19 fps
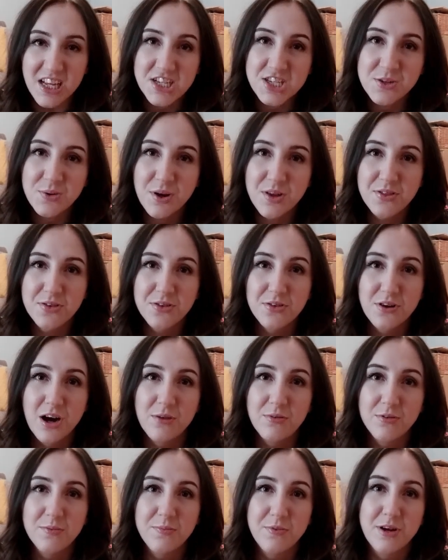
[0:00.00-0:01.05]
So I thought I
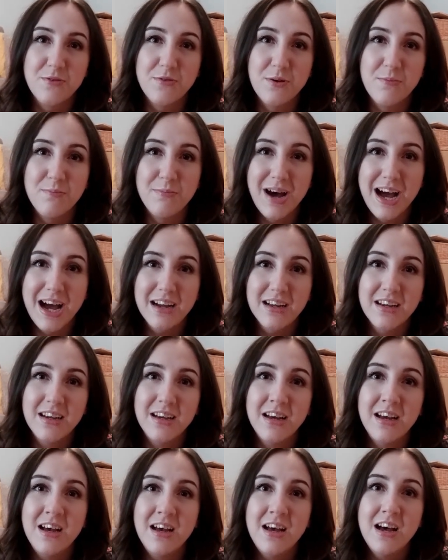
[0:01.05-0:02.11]
would bring one back.
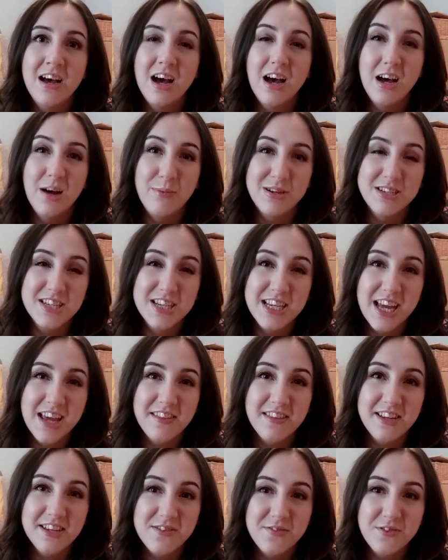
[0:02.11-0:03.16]
I did get
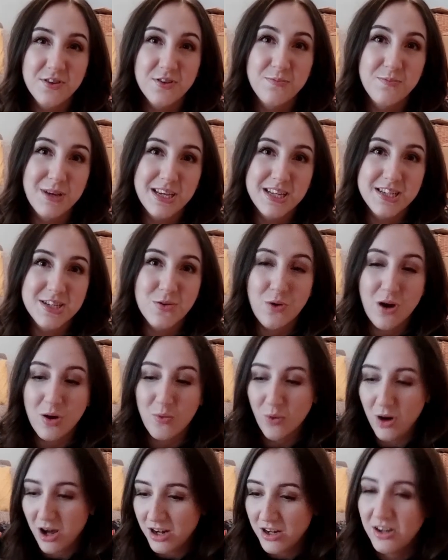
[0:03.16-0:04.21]
these few bits quite a
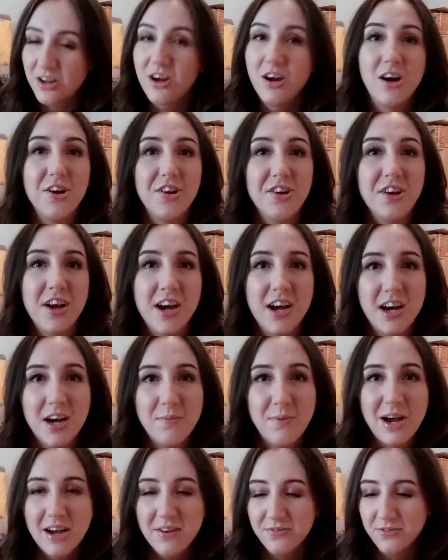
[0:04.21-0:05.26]
while ago. I
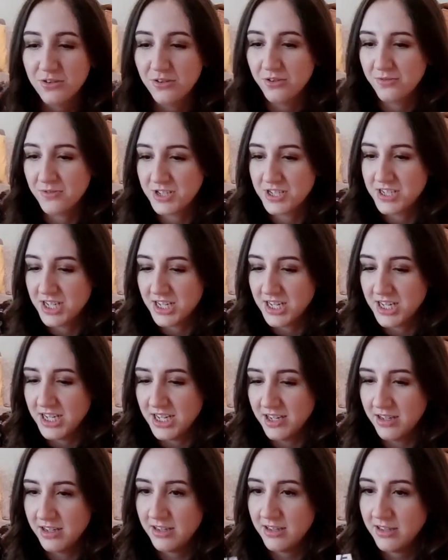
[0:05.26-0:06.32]
have got the
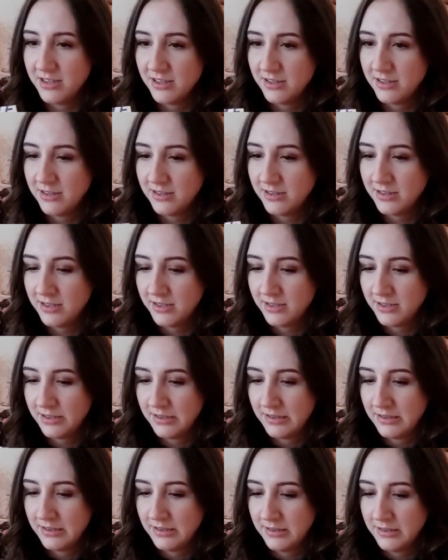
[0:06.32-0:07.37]
receipt.
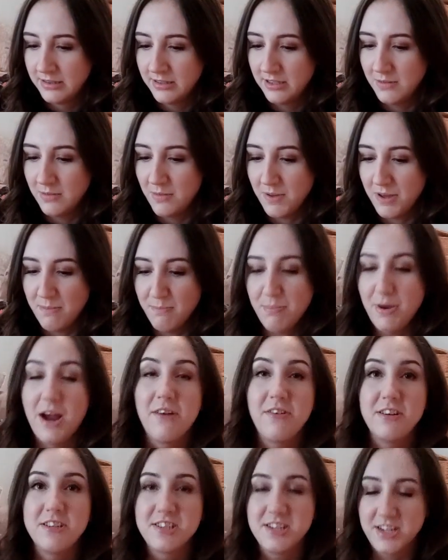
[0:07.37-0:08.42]
I'm a bit
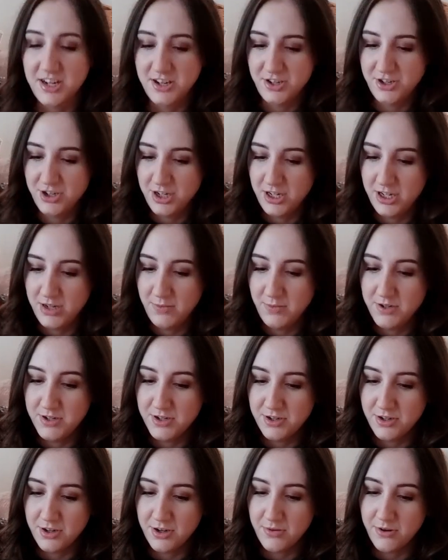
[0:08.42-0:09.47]
embarrassed actually. When
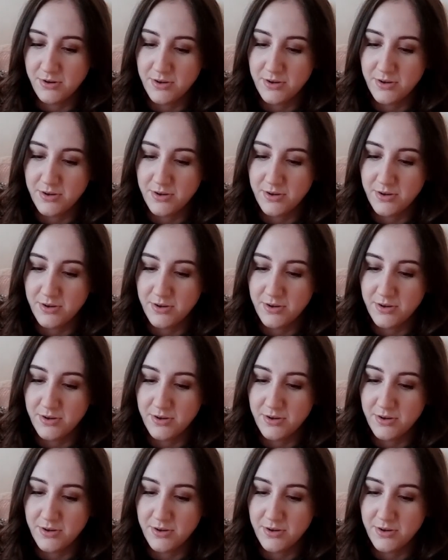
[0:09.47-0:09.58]
did I go?